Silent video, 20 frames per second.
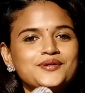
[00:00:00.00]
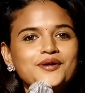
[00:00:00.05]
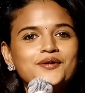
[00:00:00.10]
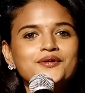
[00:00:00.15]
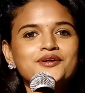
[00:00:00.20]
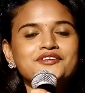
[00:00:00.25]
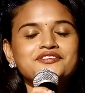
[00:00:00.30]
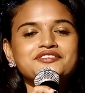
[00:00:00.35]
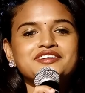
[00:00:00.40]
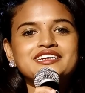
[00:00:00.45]

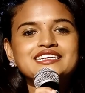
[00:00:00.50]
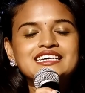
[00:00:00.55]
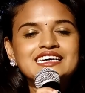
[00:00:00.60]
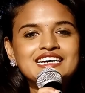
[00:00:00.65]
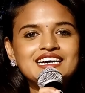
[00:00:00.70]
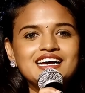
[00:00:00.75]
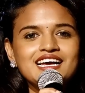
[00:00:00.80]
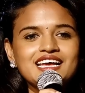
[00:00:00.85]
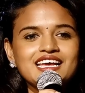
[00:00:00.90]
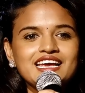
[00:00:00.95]
proud of it.
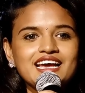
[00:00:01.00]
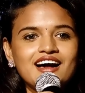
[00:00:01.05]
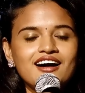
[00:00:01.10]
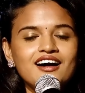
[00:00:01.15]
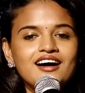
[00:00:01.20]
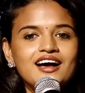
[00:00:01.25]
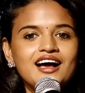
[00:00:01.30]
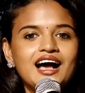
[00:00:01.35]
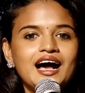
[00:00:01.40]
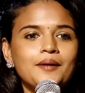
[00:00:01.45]
Yeah.
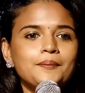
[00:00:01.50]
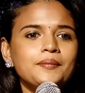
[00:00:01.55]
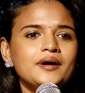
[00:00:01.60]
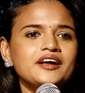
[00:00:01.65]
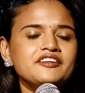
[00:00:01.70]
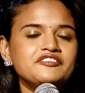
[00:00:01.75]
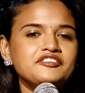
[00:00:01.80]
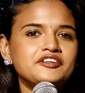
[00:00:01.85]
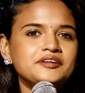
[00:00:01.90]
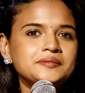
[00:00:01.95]

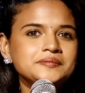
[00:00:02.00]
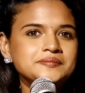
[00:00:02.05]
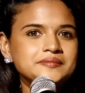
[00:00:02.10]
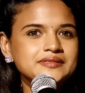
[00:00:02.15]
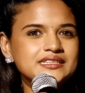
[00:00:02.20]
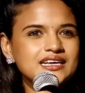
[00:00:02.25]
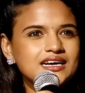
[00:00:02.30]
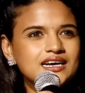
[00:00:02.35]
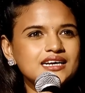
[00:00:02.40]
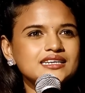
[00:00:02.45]
Apart from
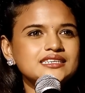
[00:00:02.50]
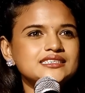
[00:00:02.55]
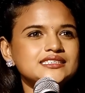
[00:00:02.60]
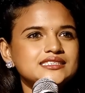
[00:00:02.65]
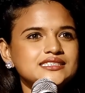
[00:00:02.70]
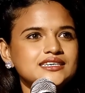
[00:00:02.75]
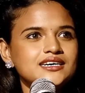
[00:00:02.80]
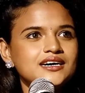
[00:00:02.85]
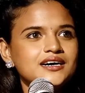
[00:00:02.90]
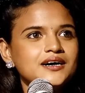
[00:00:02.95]
that,